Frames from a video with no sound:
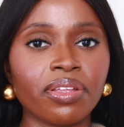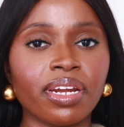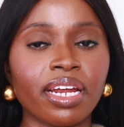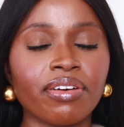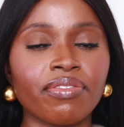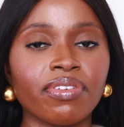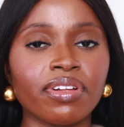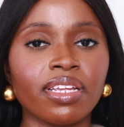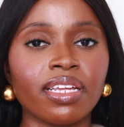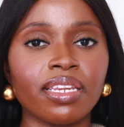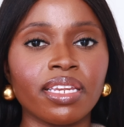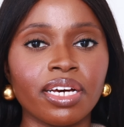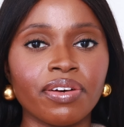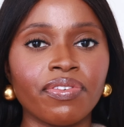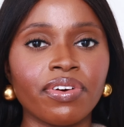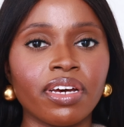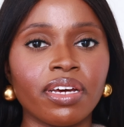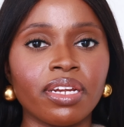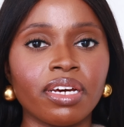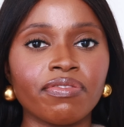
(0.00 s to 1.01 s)
that I really love
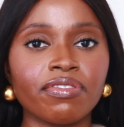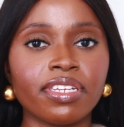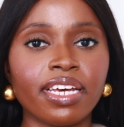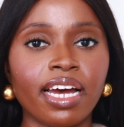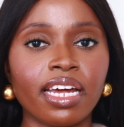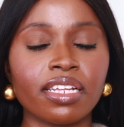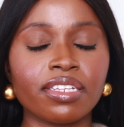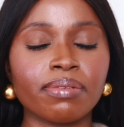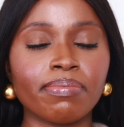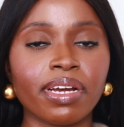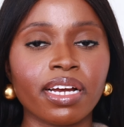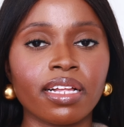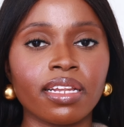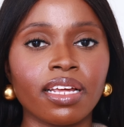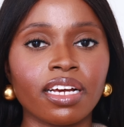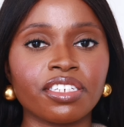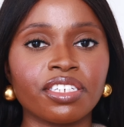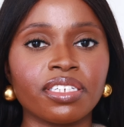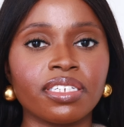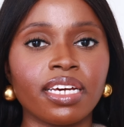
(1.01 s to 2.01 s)
it enough to add it to my
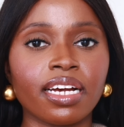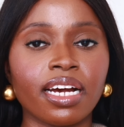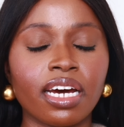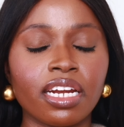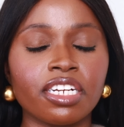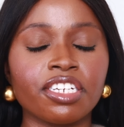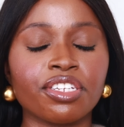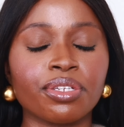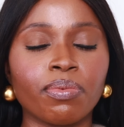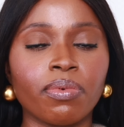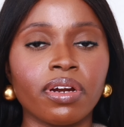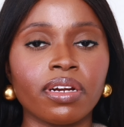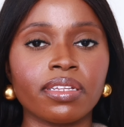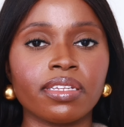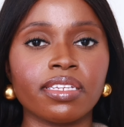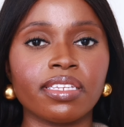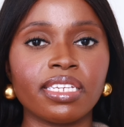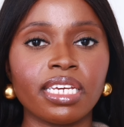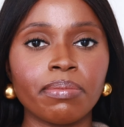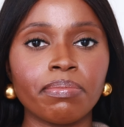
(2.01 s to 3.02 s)
collection, I kind of just wanted
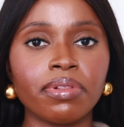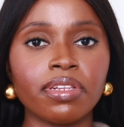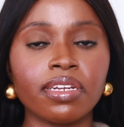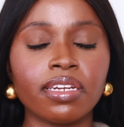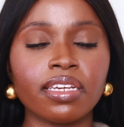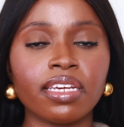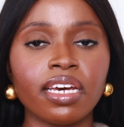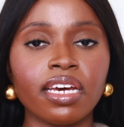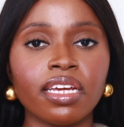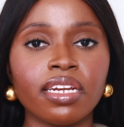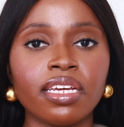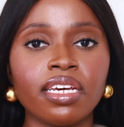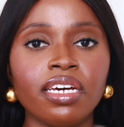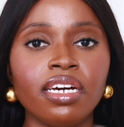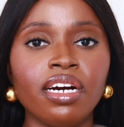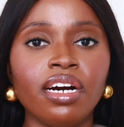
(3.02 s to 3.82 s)
to sample it again.